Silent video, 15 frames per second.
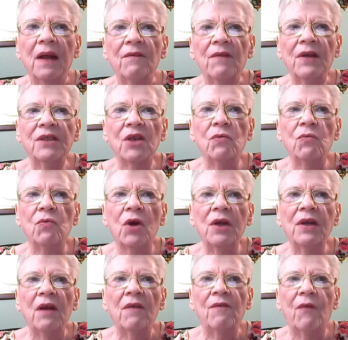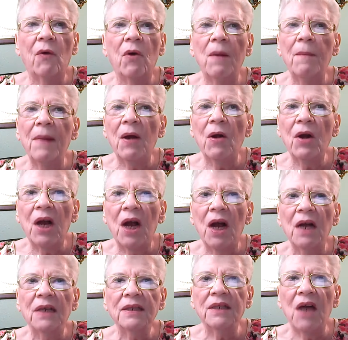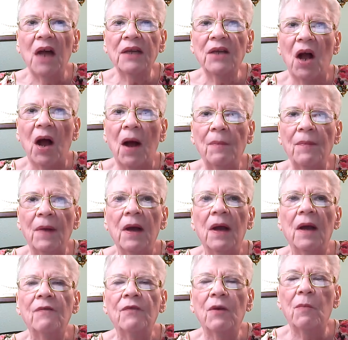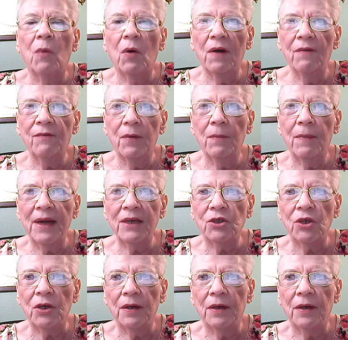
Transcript: Visit rootforamerica.com for more information.